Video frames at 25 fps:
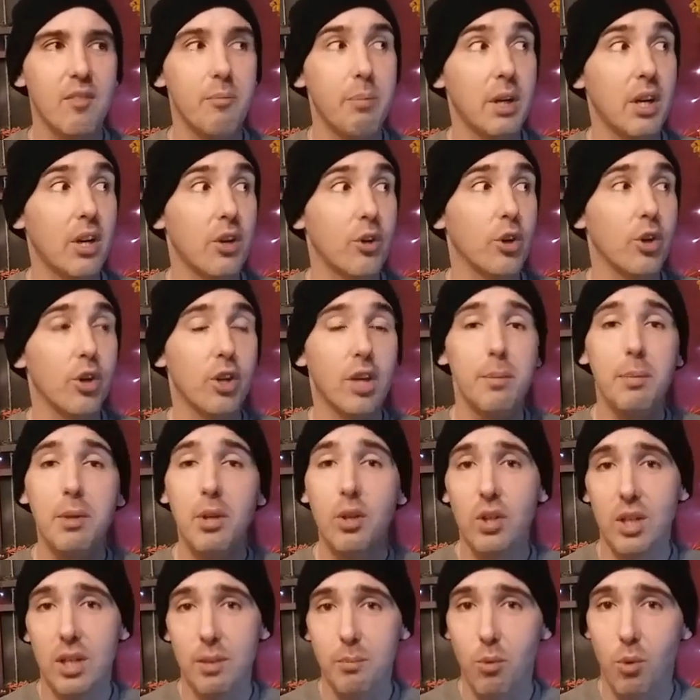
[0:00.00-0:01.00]
been on her
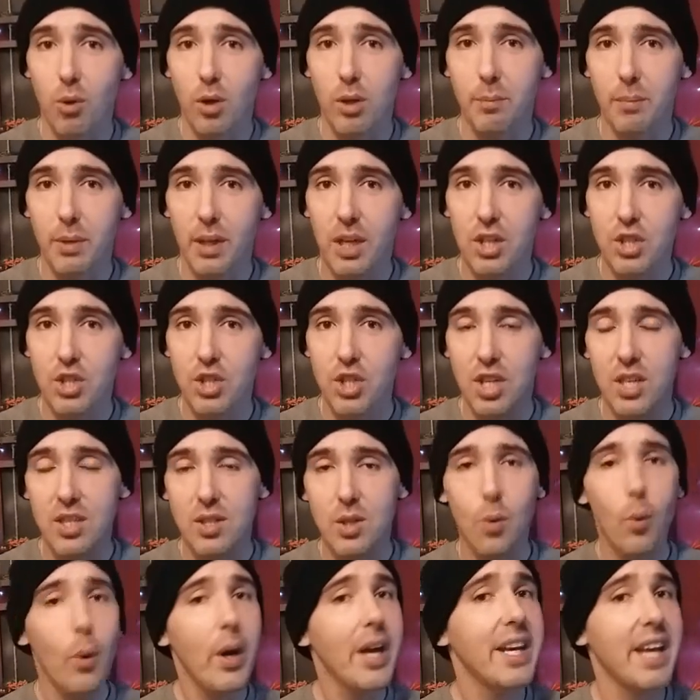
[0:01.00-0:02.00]
community board, because she is
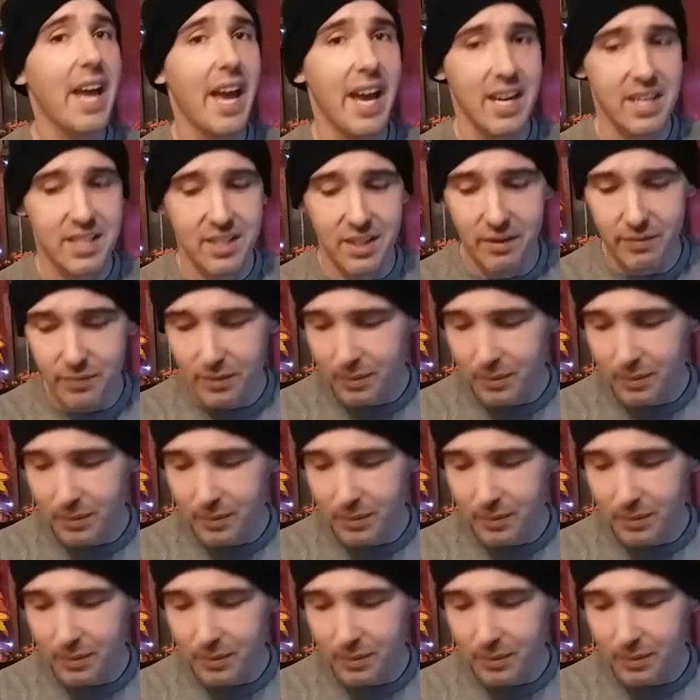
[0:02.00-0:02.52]
quite active.